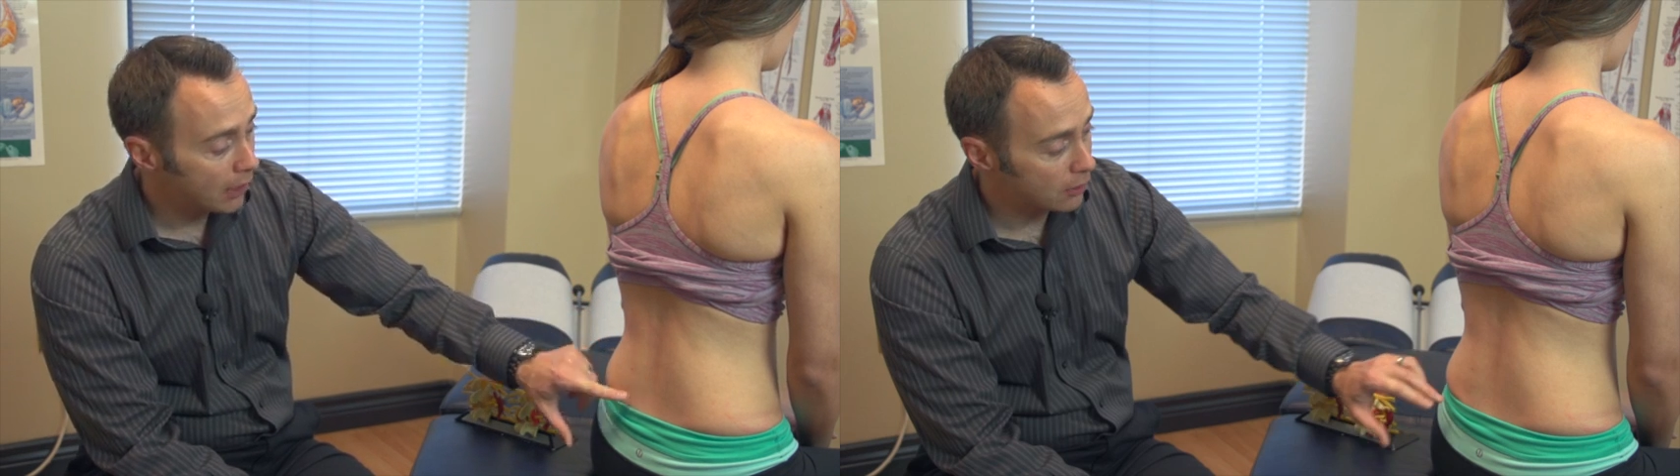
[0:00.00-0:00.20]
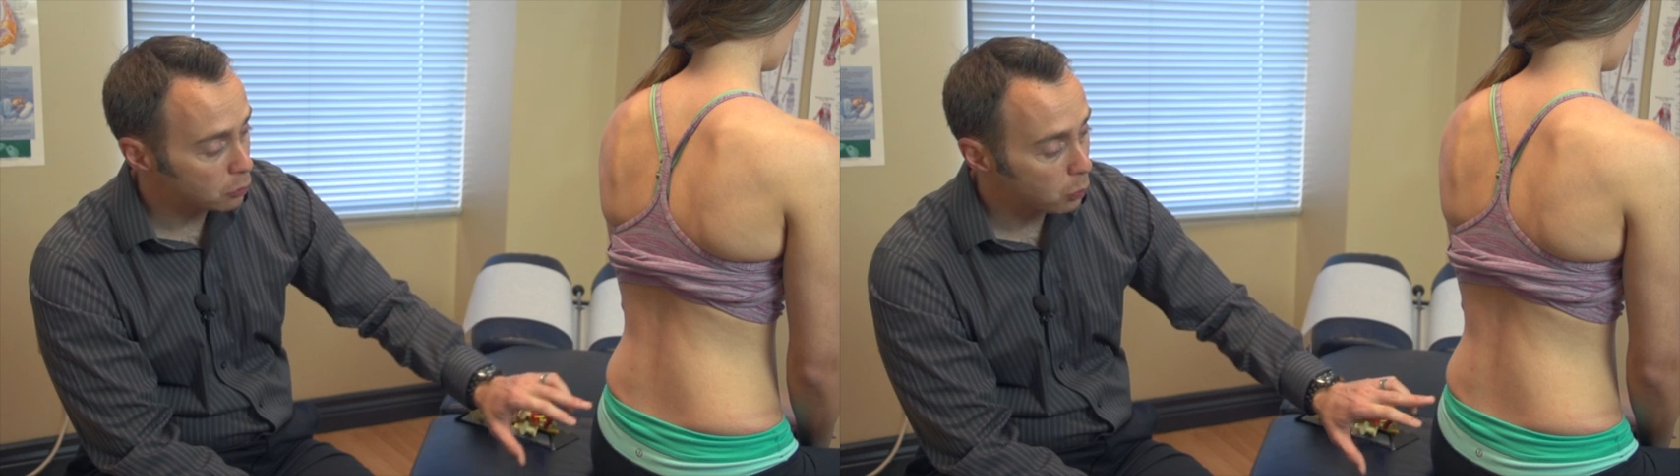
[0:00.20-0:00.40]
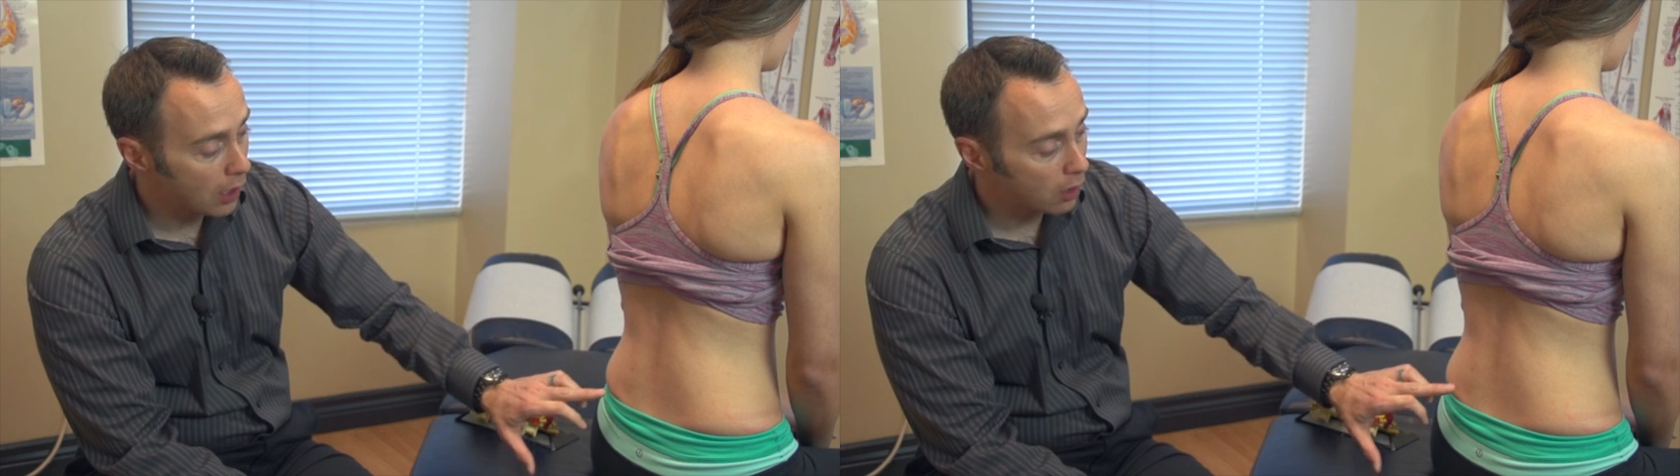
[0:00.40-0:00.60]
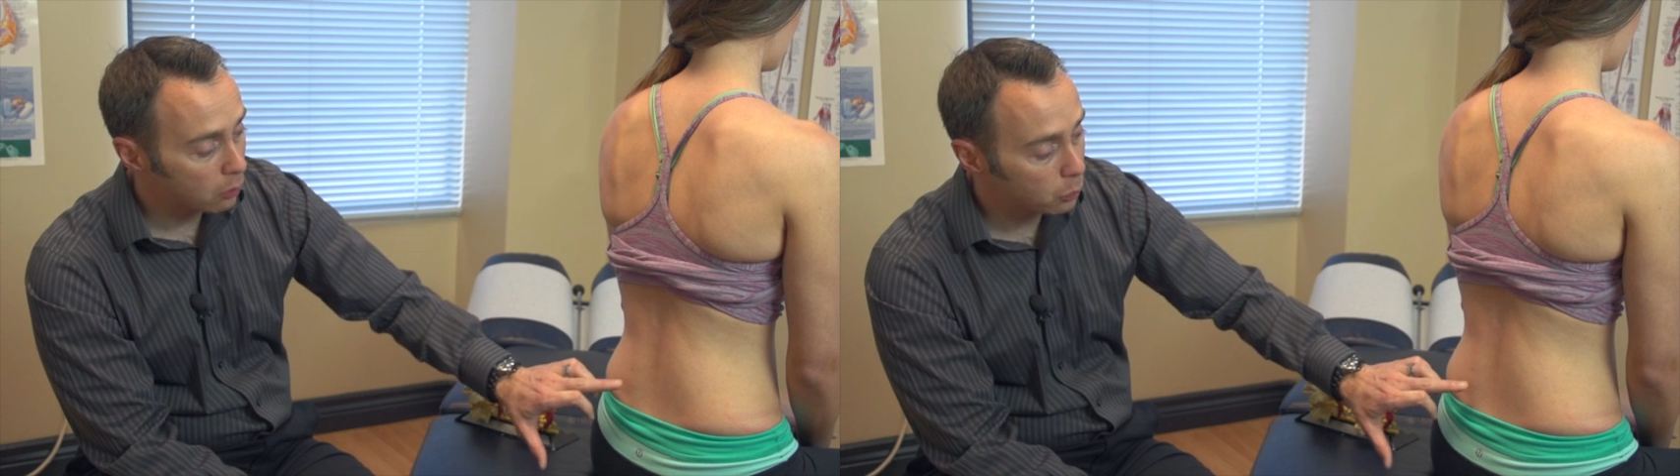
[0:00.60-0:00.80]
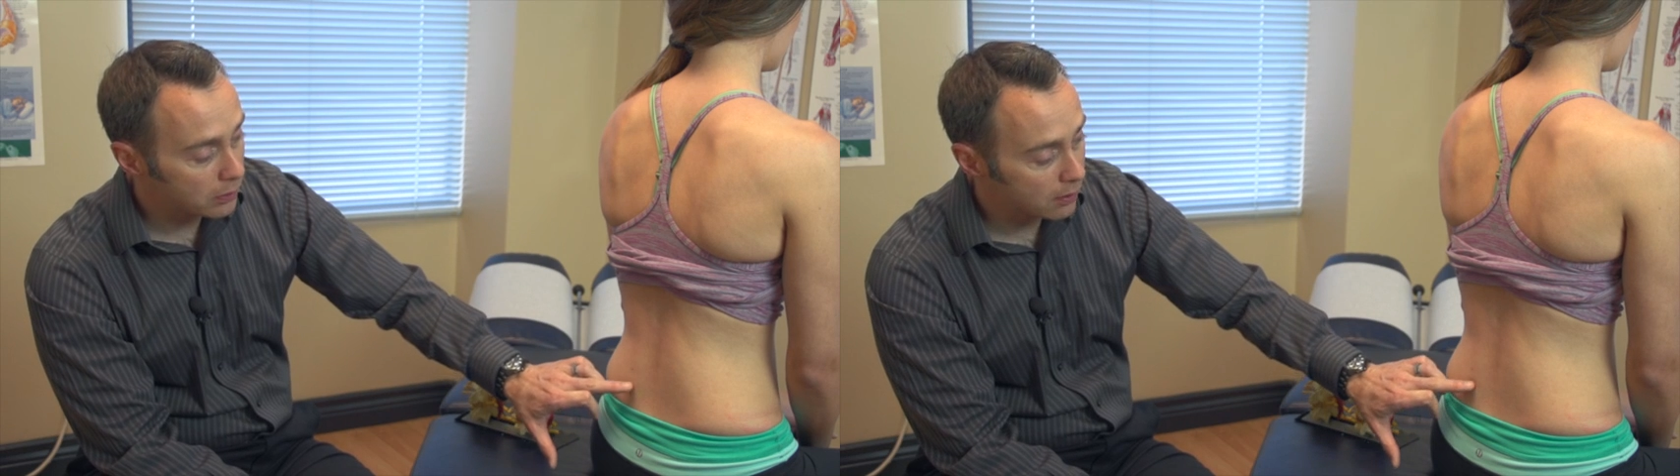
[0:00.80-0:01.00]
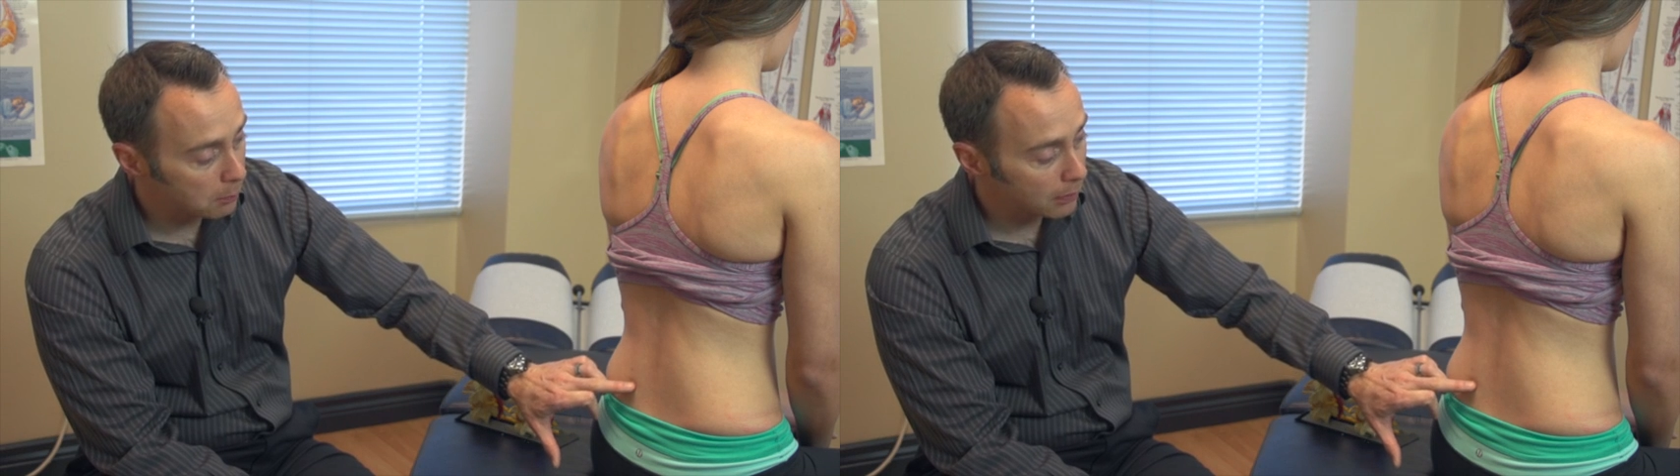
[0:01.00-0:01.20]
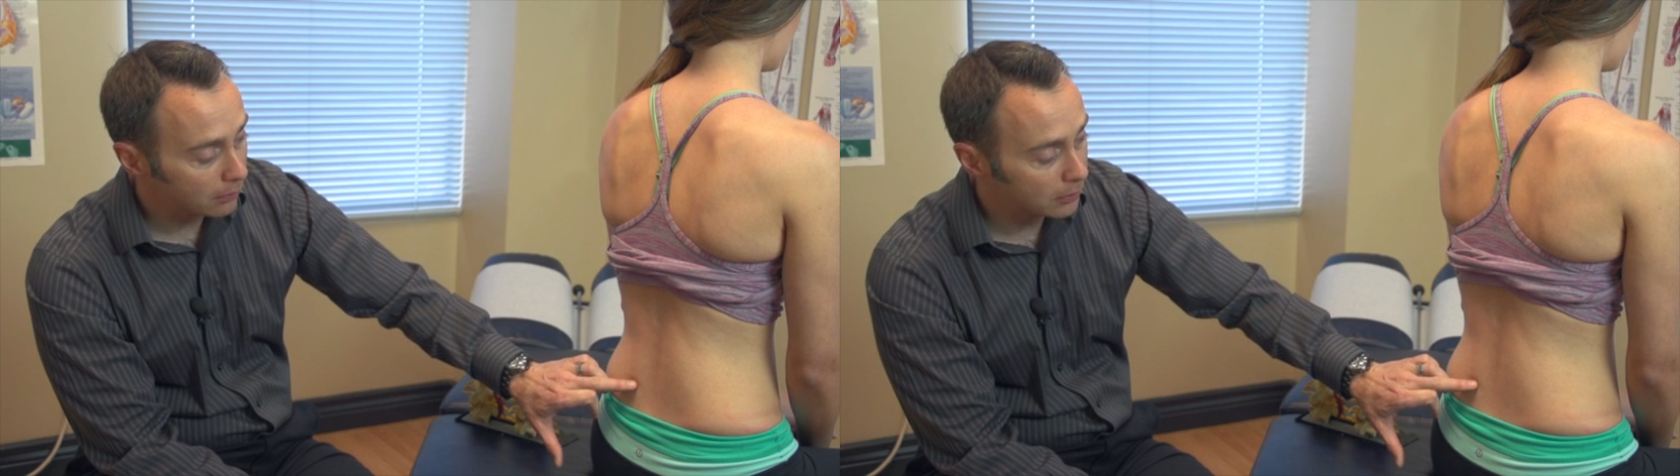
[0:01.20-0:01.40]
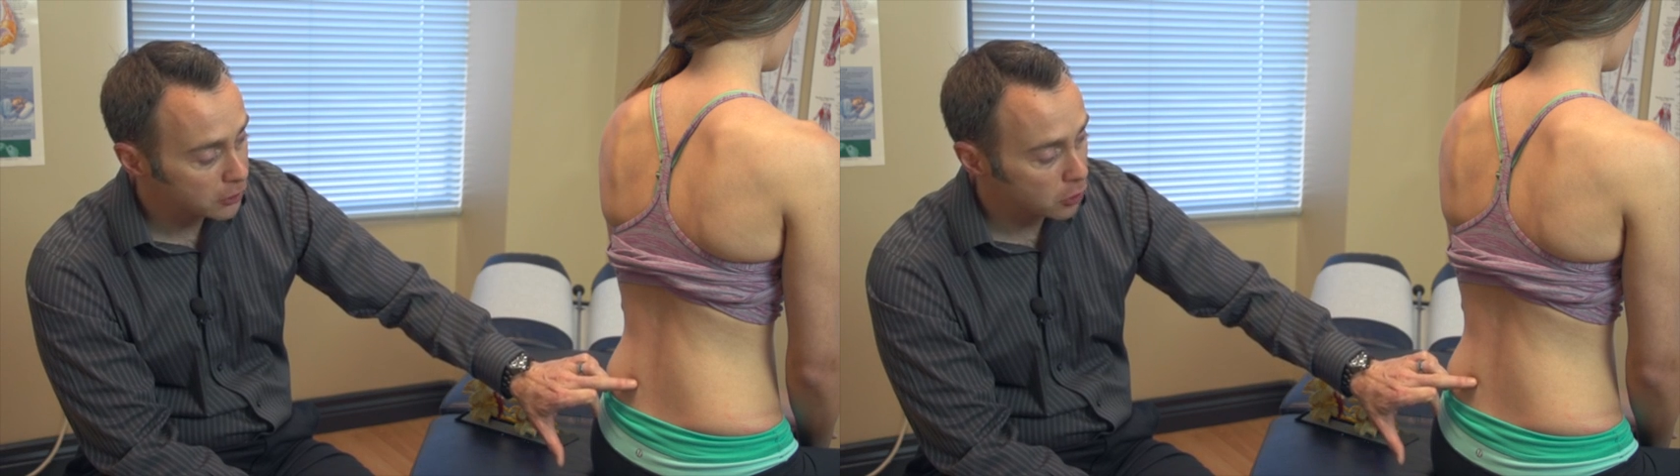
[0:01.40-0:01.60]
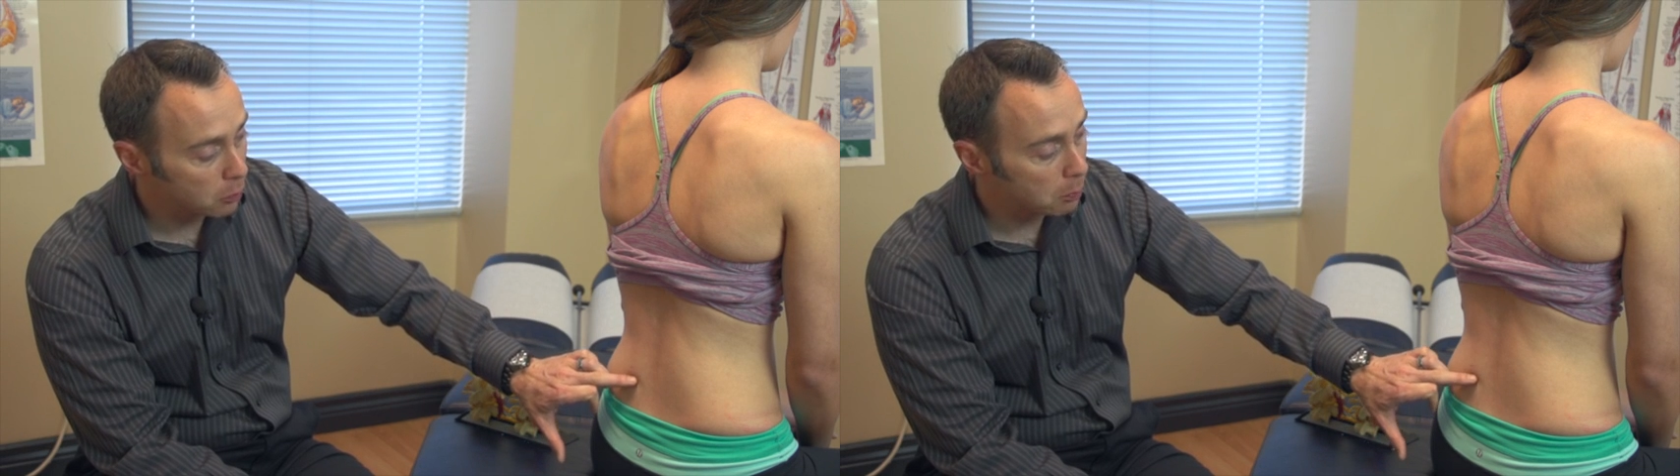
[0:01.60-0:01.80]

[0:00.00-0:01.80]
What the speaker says: As well, we typically show